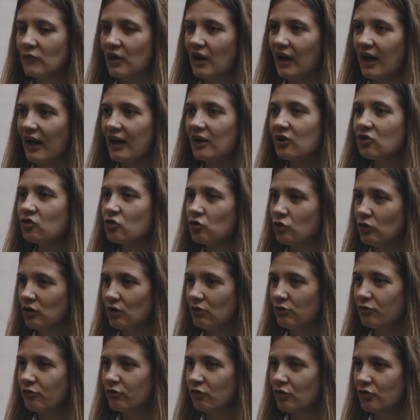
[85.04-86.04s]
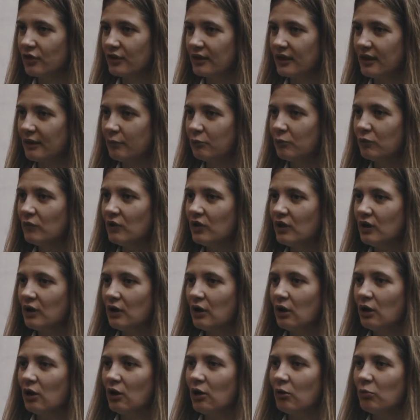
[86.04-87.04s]
actual for them
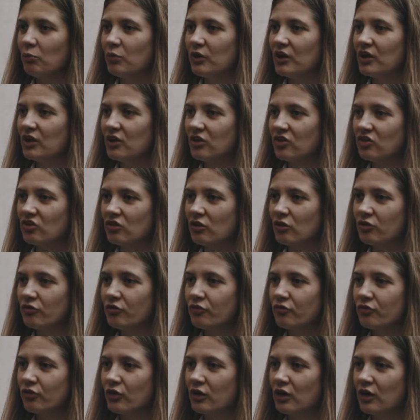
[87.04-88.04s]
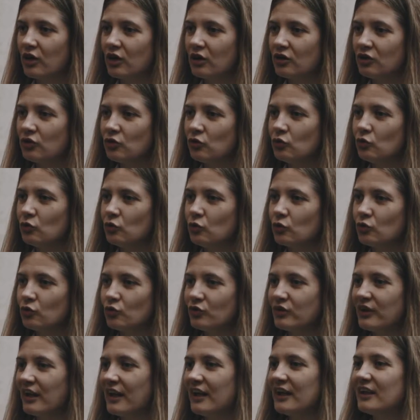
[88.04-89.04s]
because of new
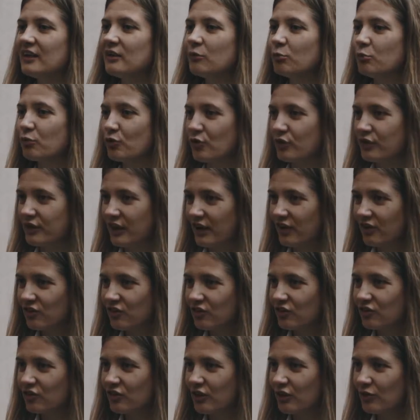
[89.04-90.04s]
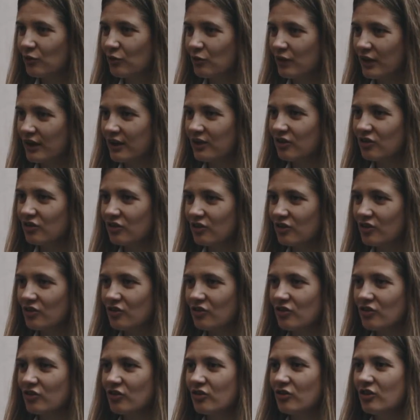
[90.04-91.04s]
data protection
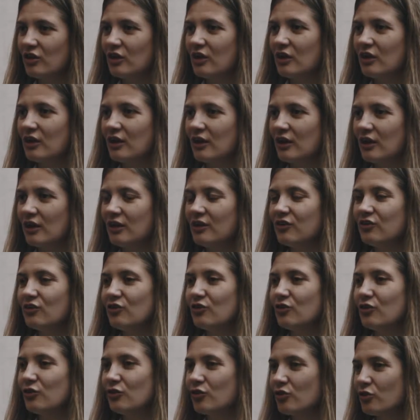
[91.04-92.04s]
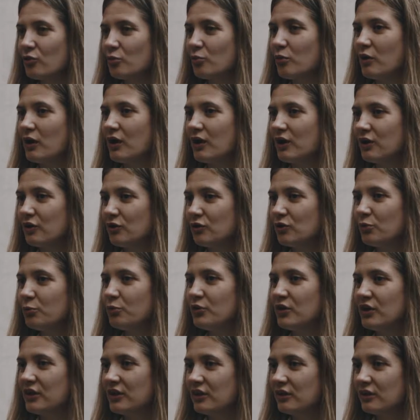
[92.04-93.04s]
regulations introduced by
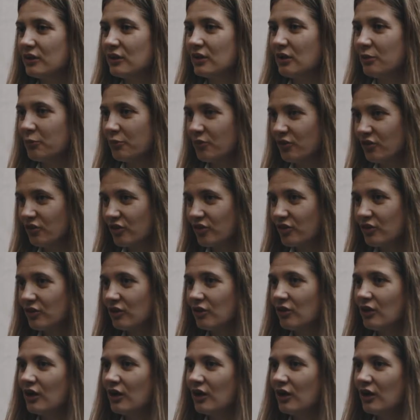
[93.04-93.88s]
European Commission.